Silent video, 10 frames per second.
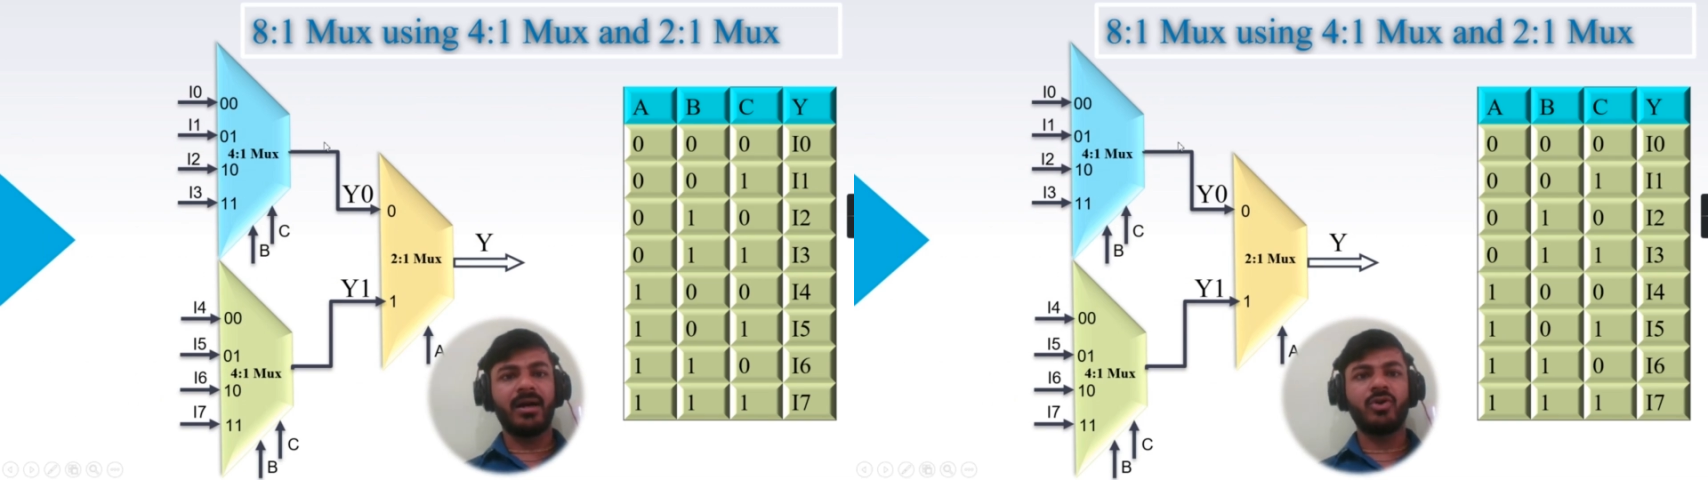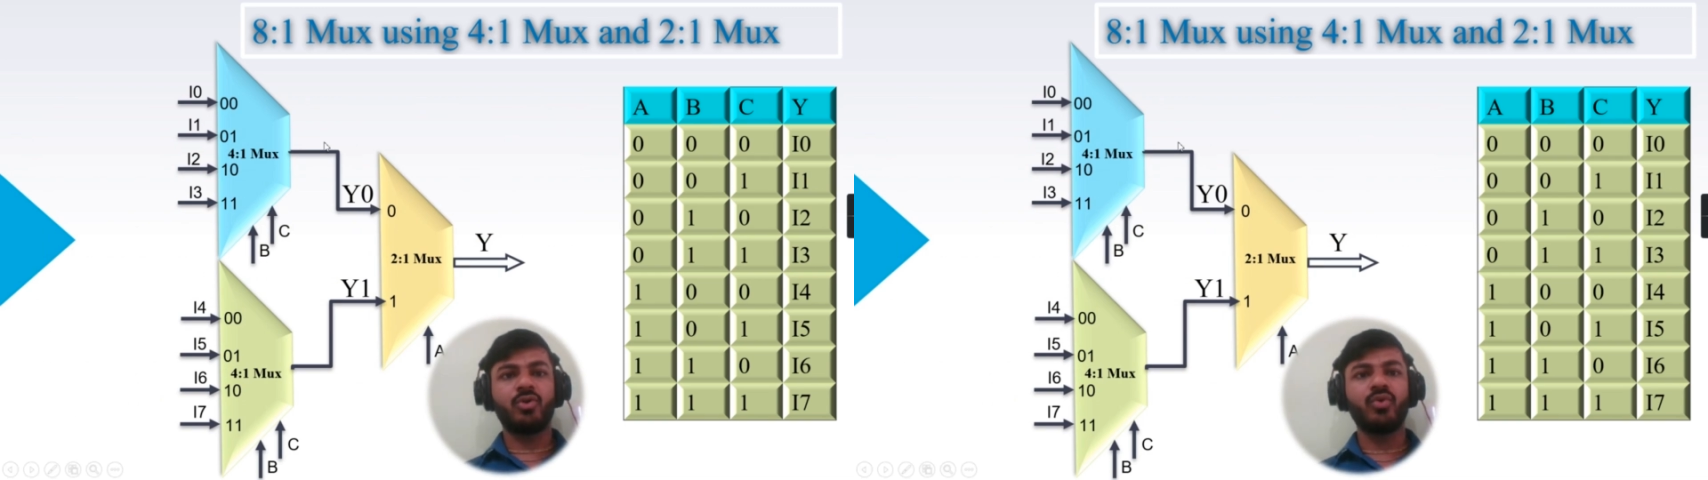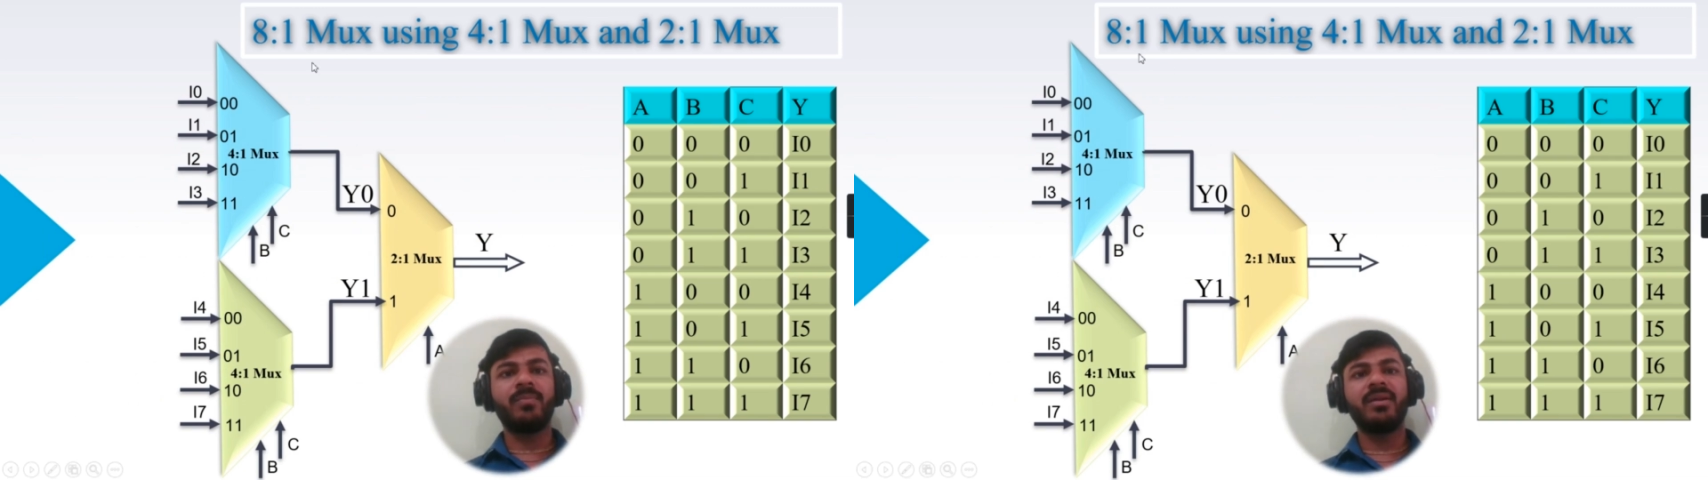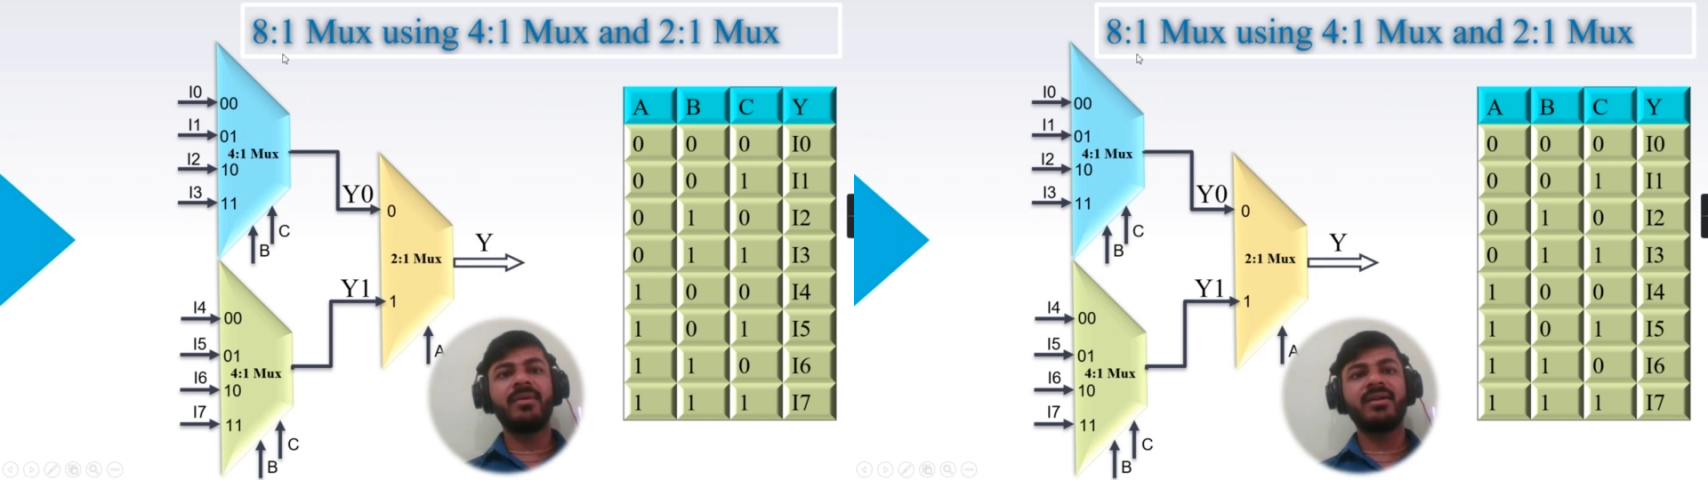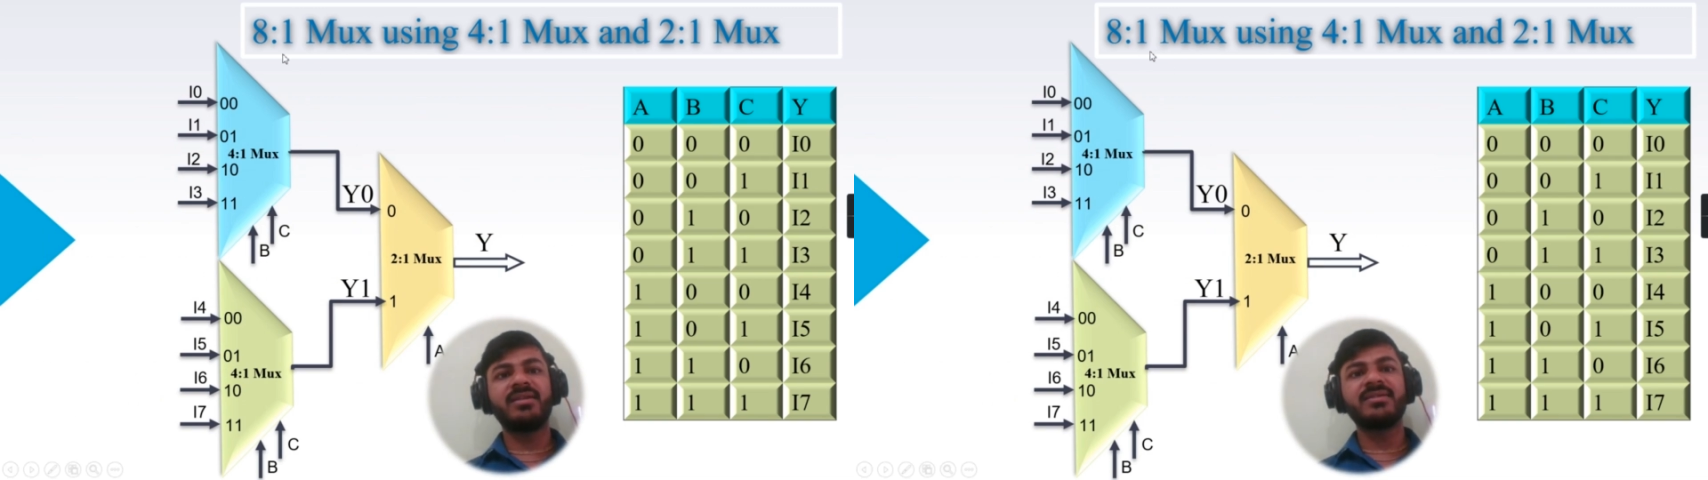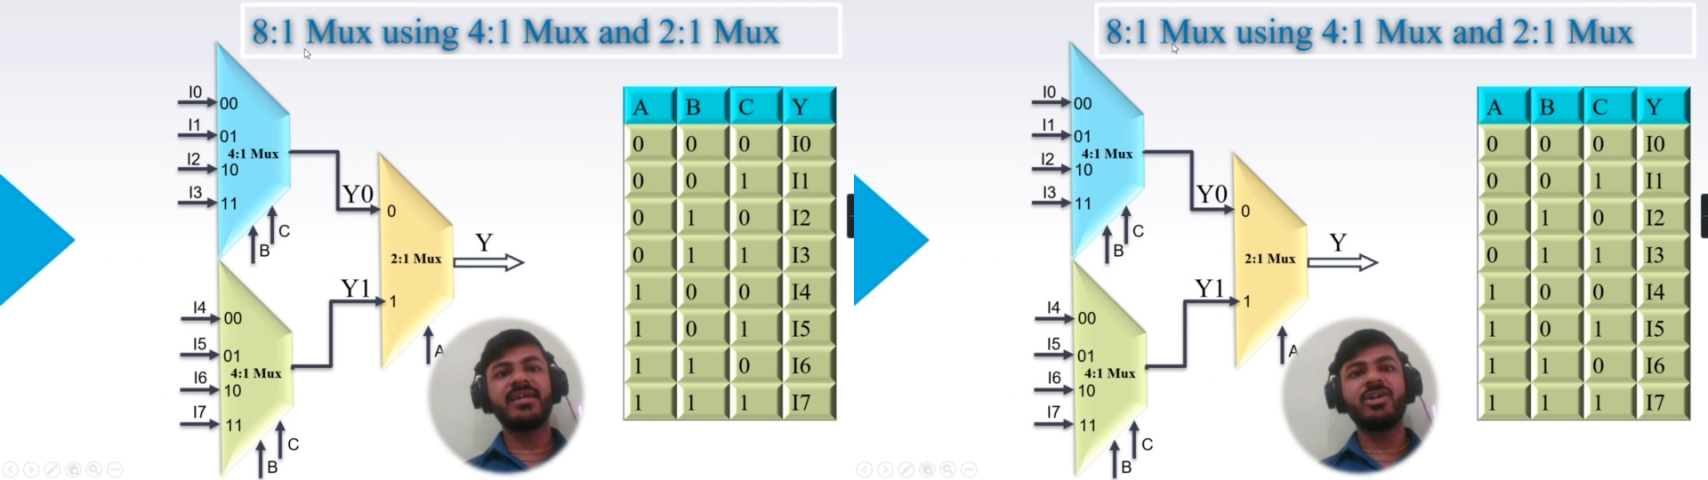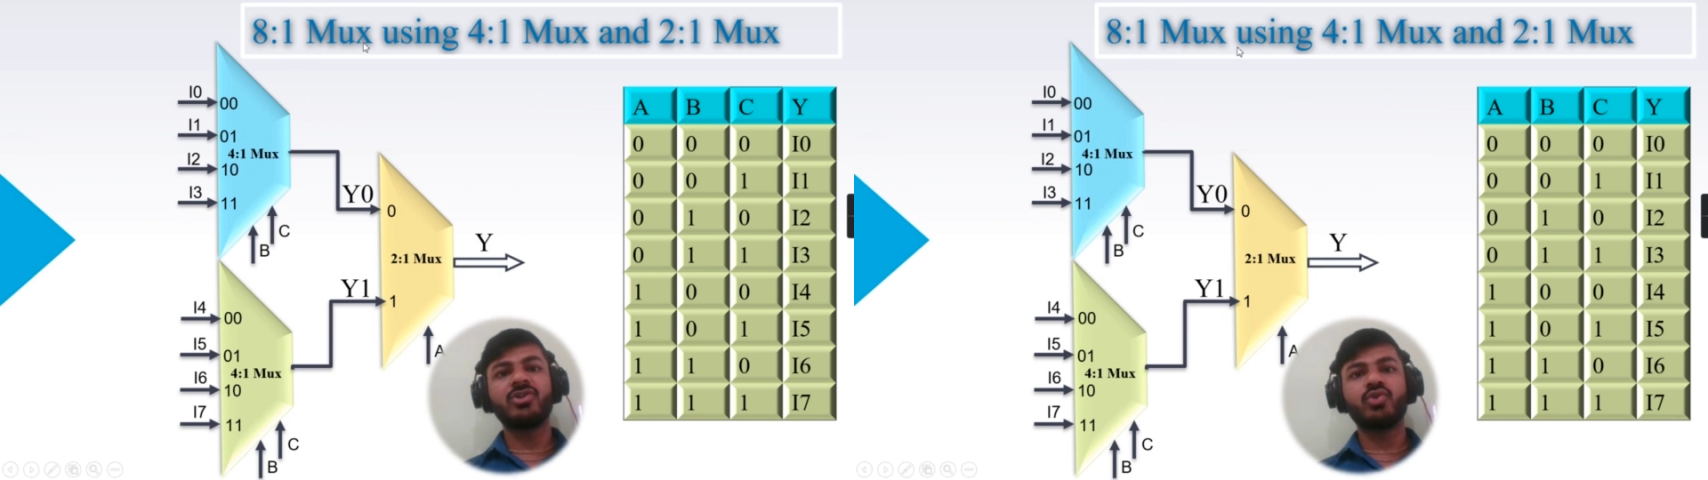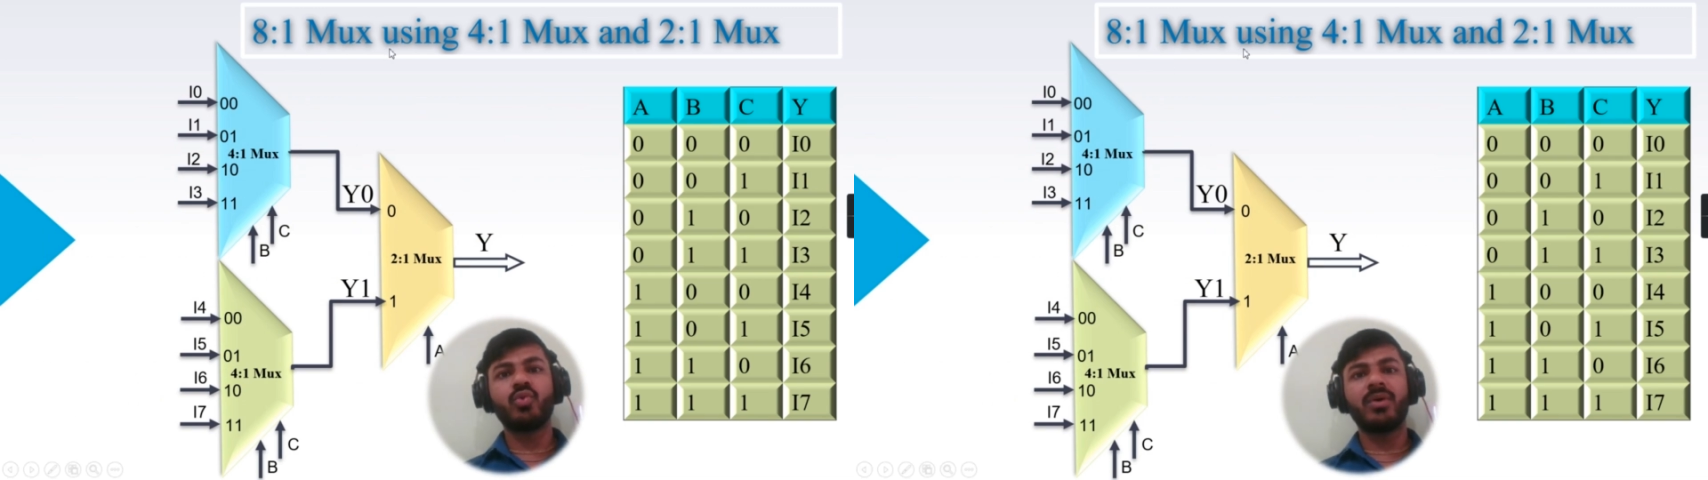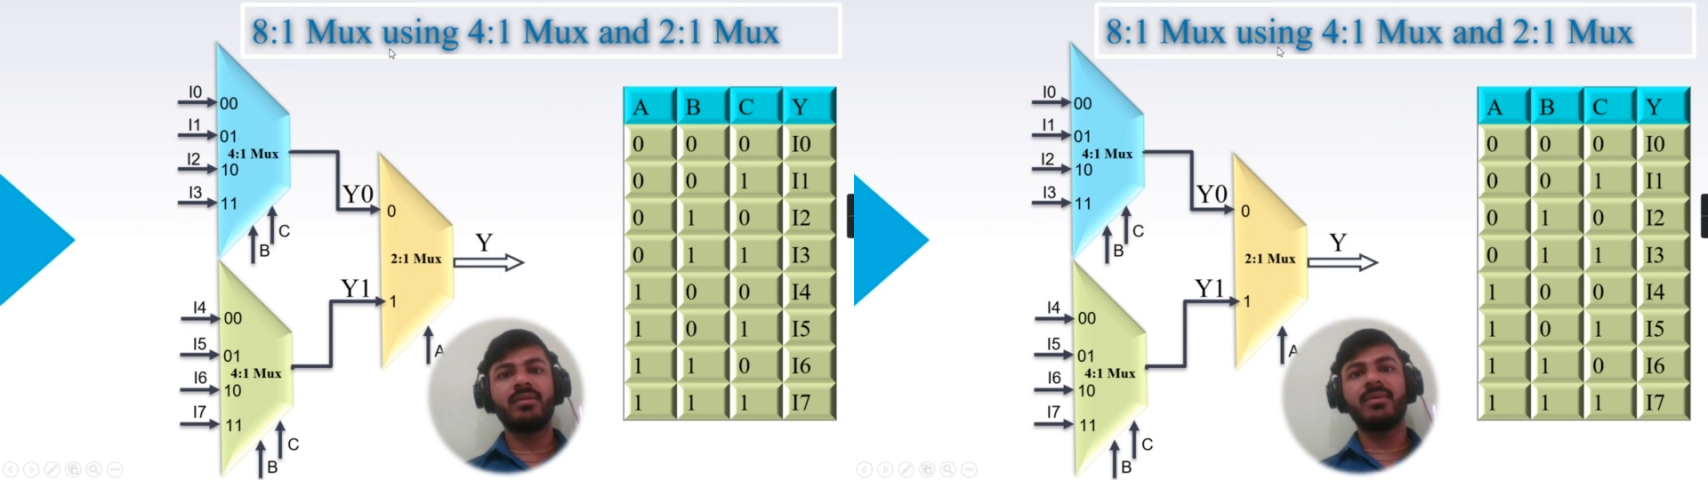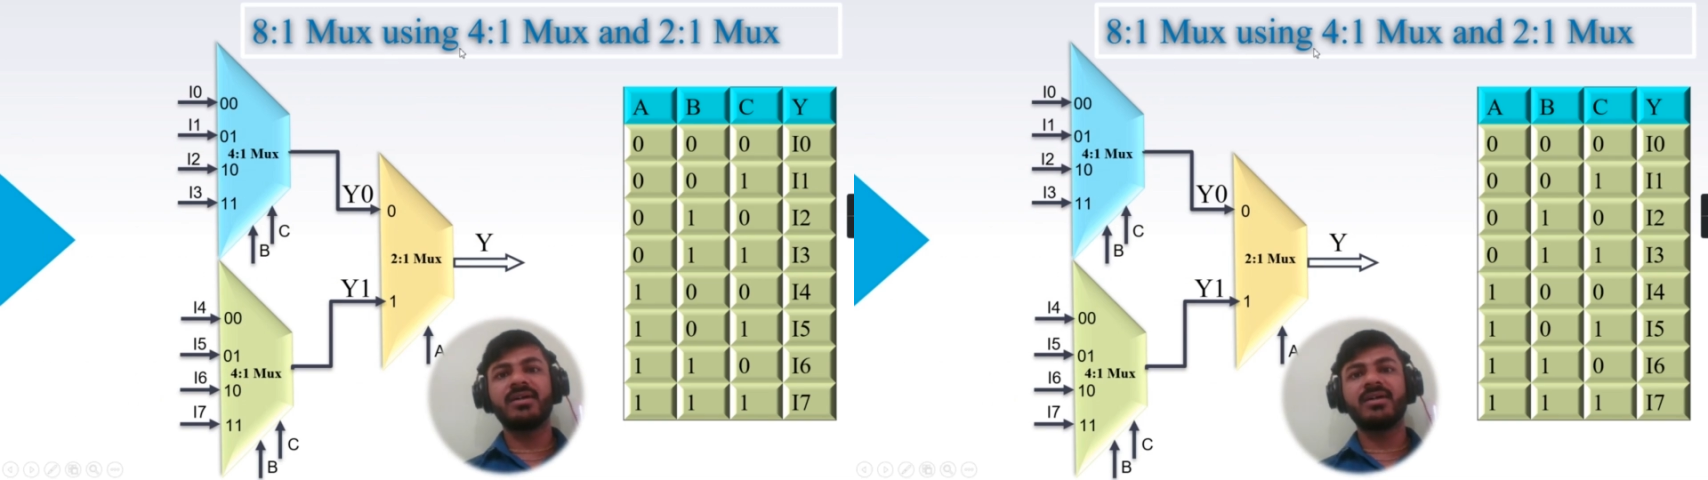to implement these 8 is to 1